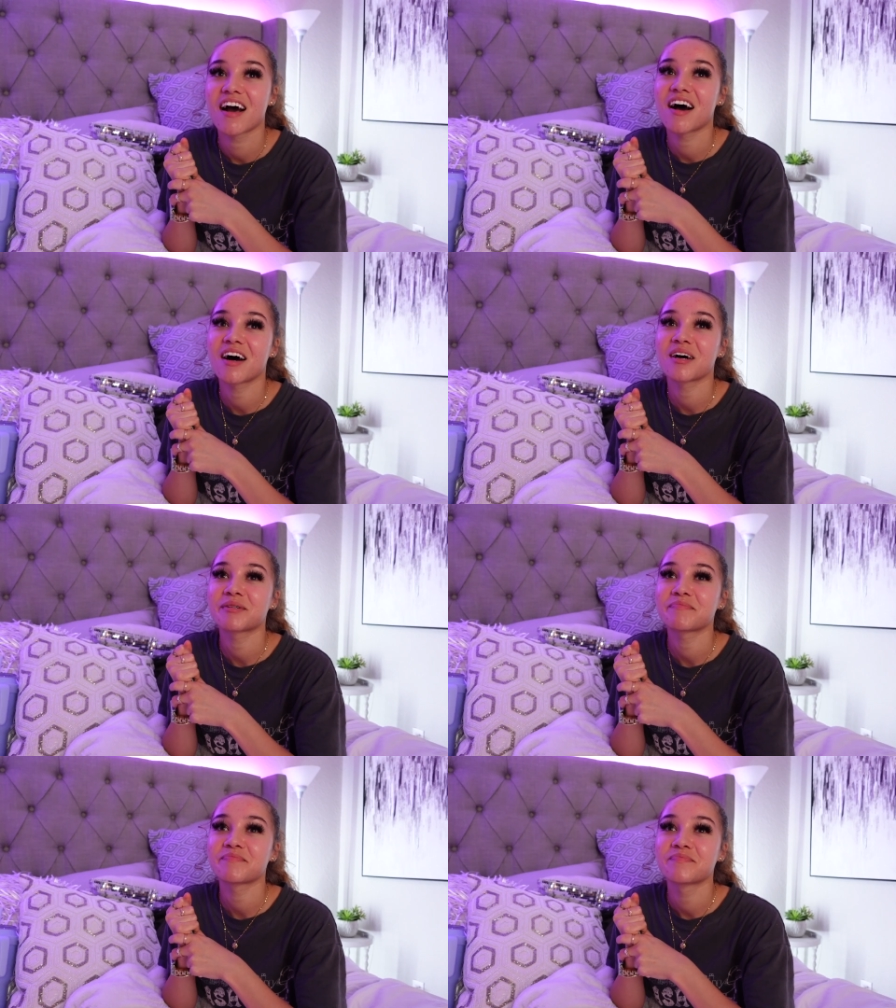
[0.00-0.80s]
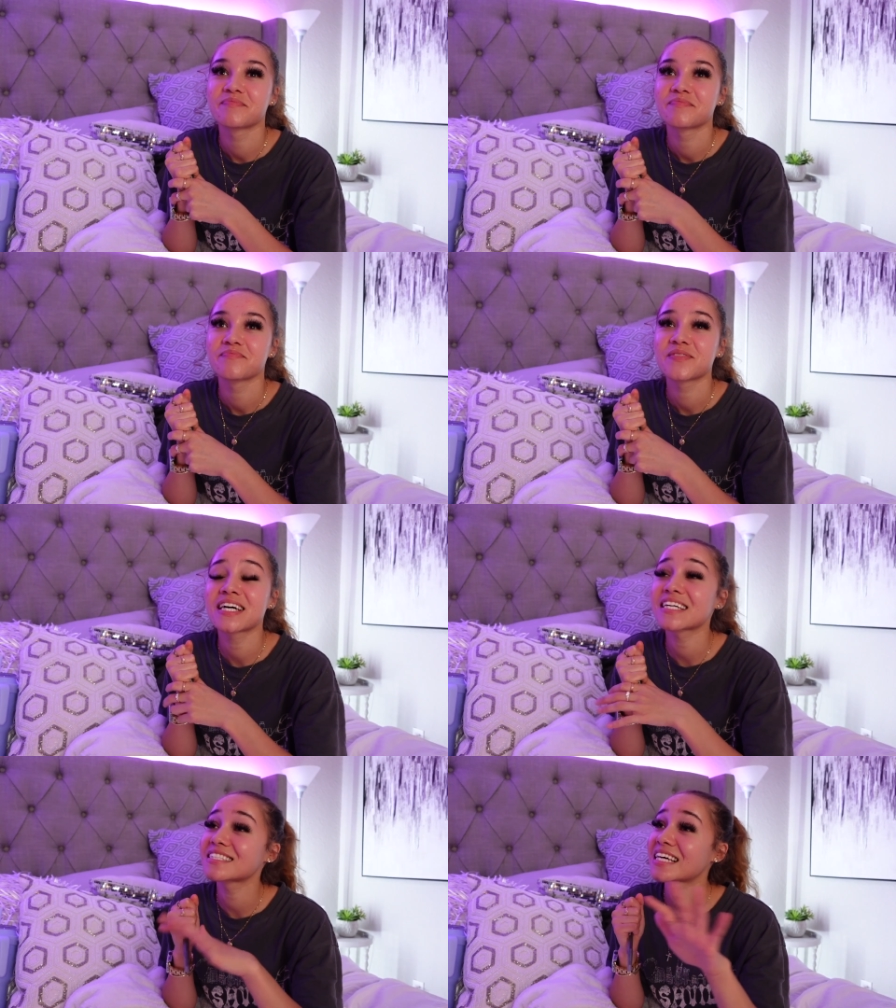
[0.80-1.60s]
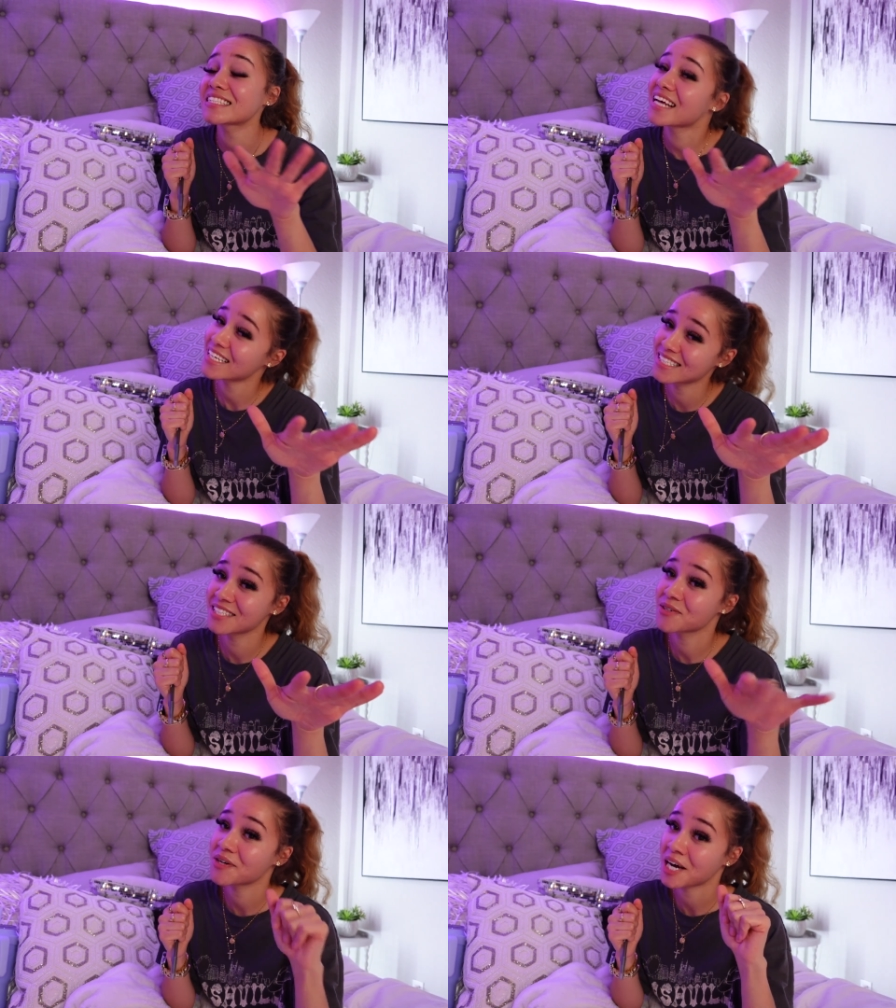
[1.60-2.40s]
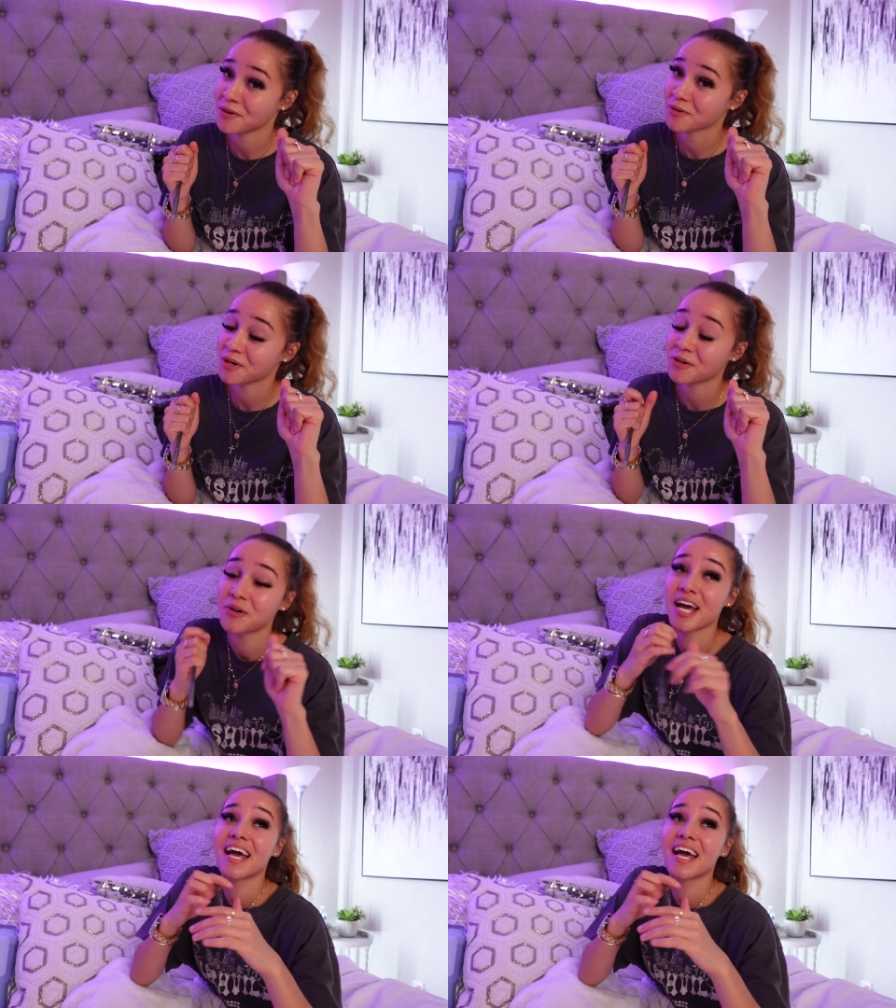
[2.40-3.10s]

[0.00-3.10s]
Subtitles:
because it's nice to see your account grow.